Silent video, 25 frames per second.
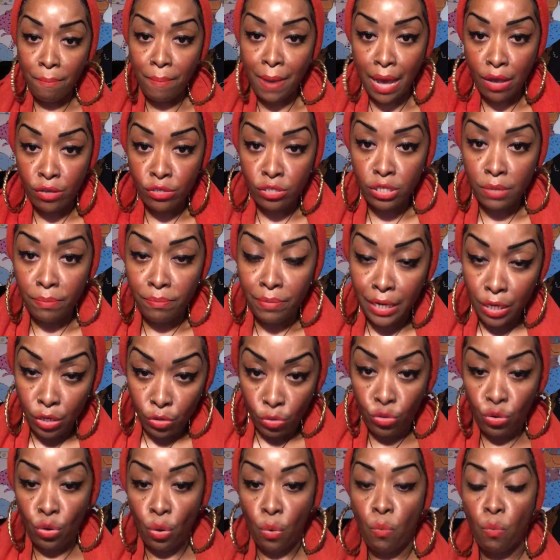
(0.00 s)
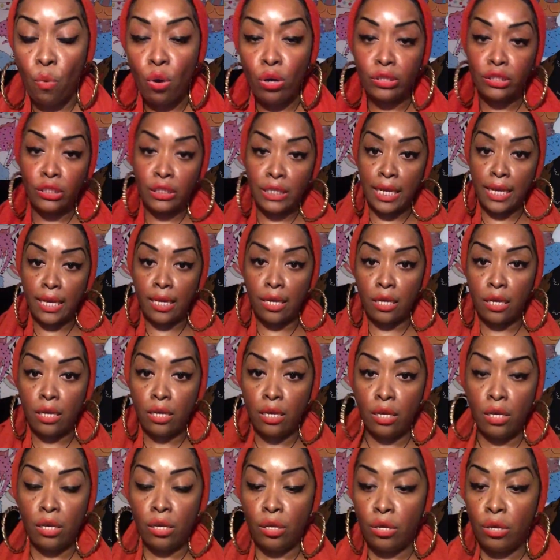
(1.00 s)
about, somebody who you're watching,
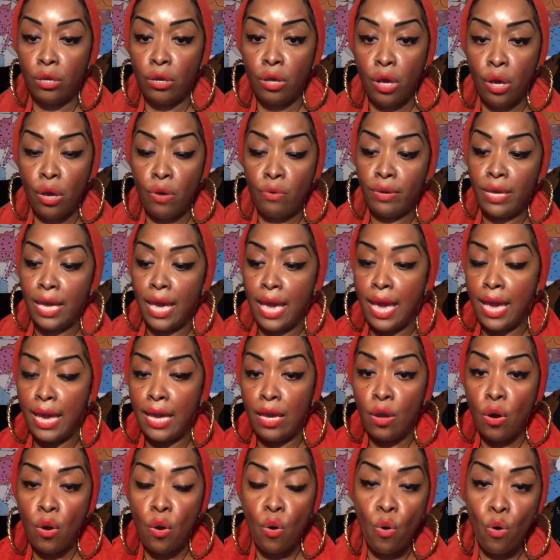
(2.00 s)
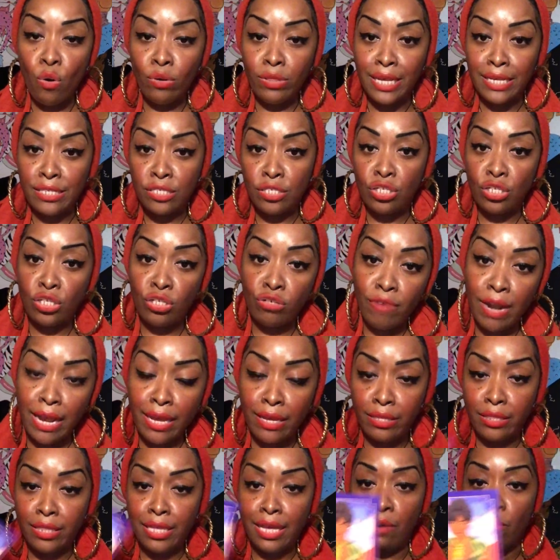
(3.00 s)
okay? Or there's
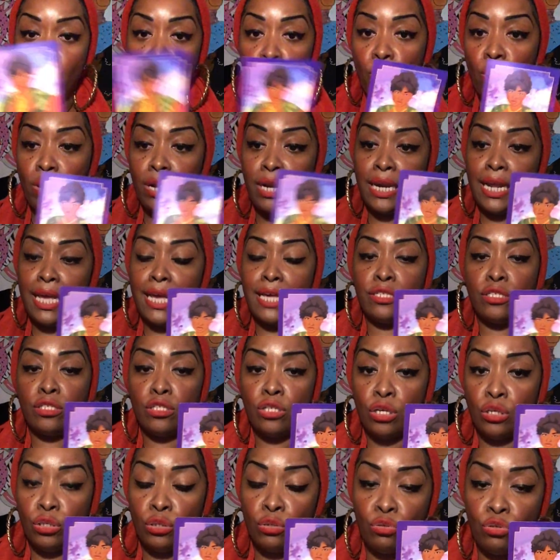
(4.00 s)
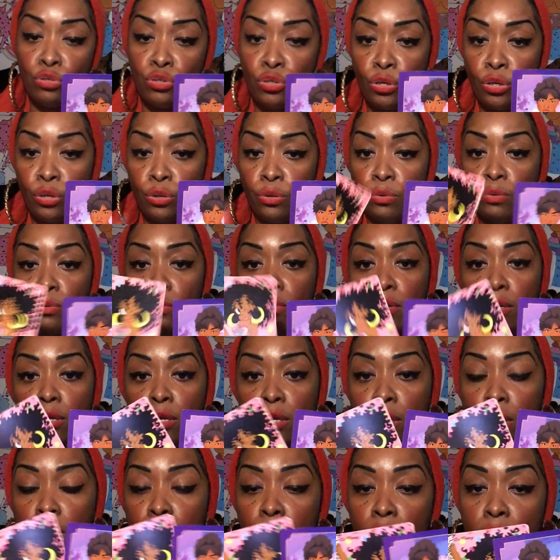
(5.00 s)
strength in what it is that you do,
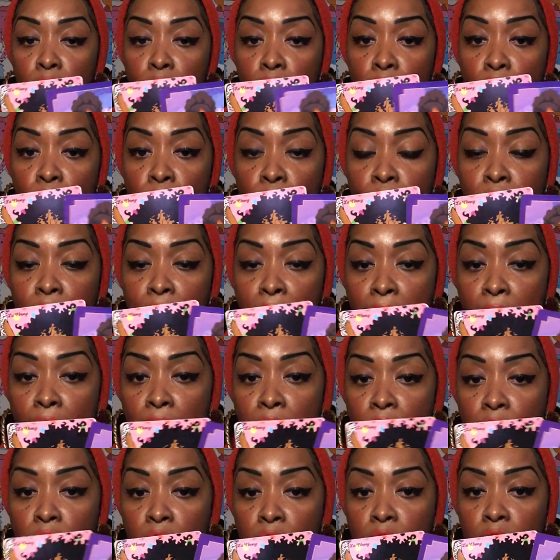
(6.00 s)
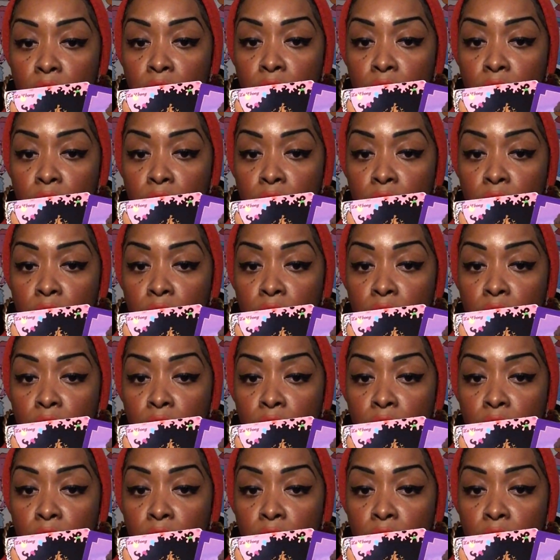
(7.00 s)
okay?